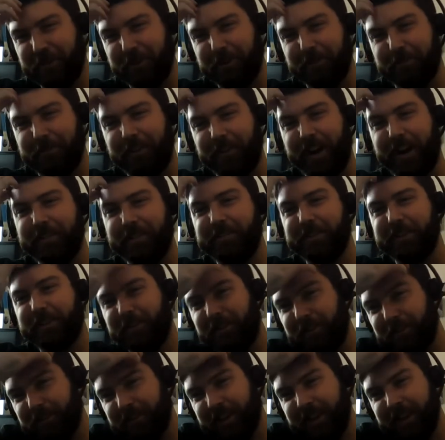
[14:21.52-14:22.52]
for a five
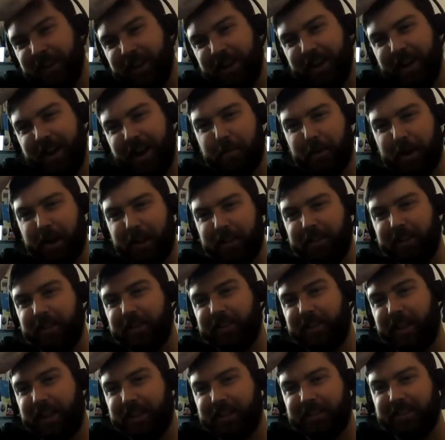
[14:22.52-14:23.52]
year old, but I
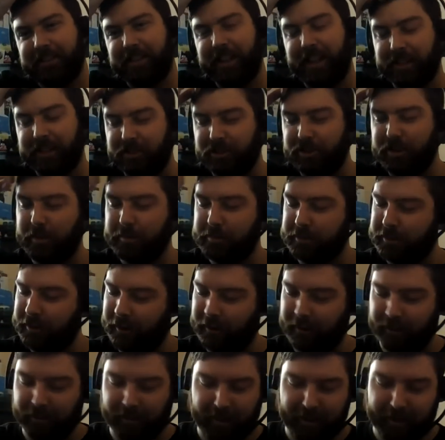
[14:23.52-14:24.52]
think that that
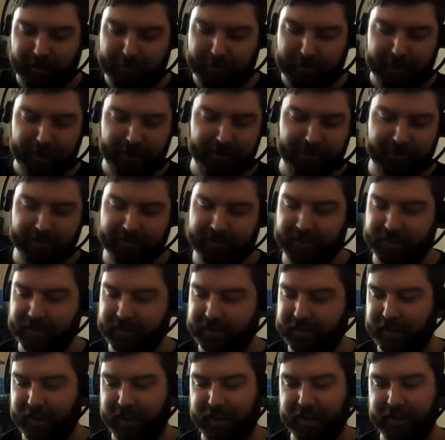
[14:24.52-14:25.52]
jumpstarted a lot of my interest in
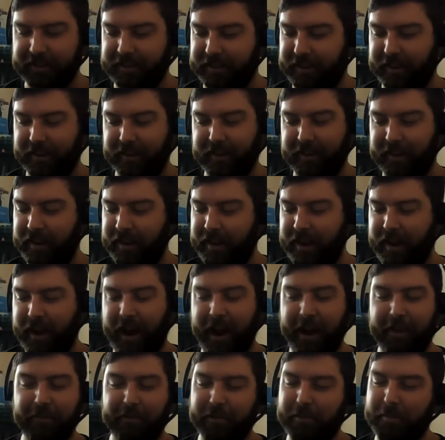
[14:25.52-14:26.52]
science and.
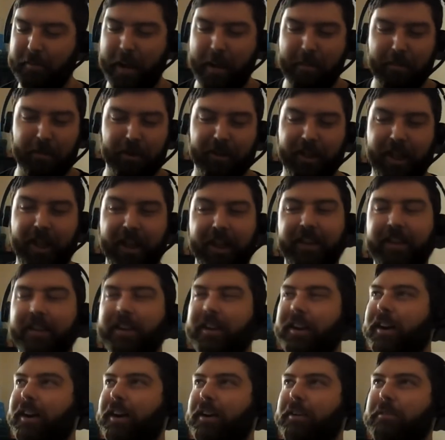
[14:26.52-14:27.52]
I even remember like
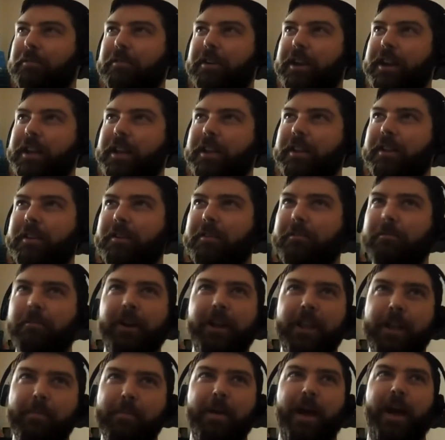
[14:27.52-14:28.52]
uh, reading
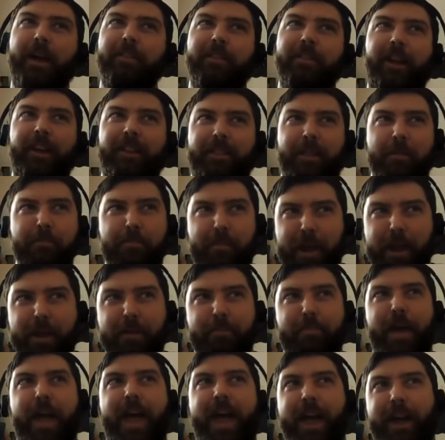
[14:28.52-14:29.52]
reading about like the Big
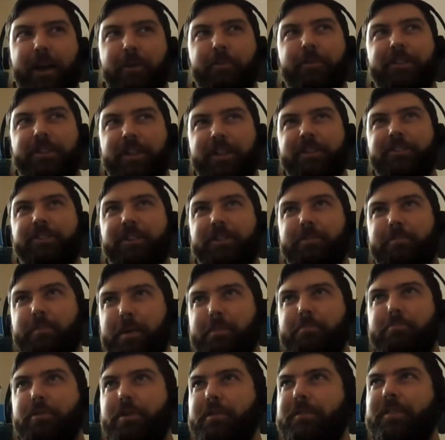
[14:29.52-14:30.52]
Bang, which had just
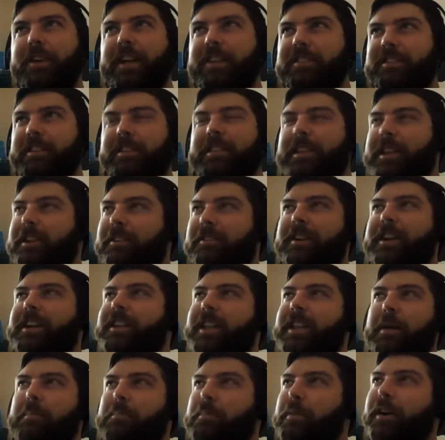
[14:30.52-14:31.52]
been proven as a theory in
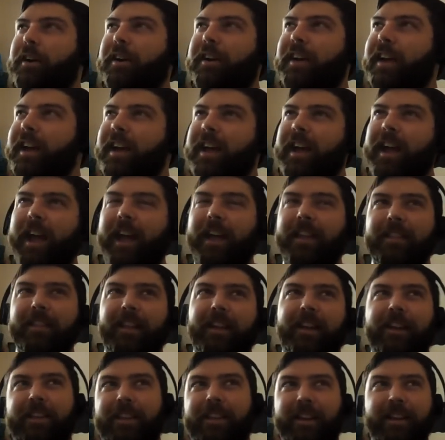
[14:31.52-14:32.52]
that book, and
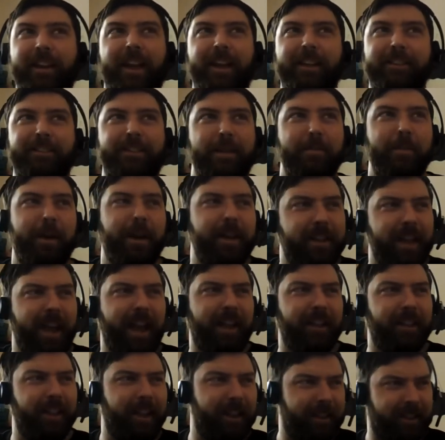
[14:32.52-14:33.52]
like and asking my
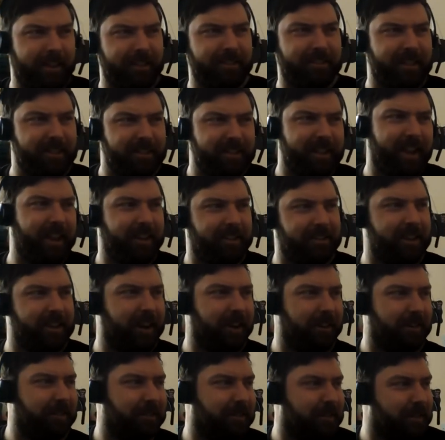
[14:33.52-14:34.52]
dad like, is this actually
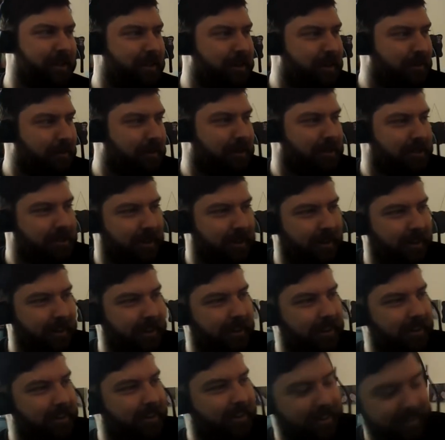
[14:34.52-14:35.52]
how the universe
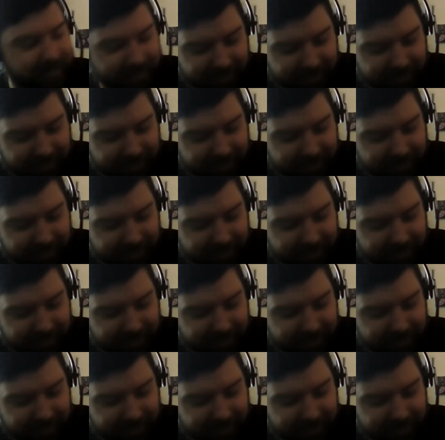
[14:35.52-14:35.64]
started? And,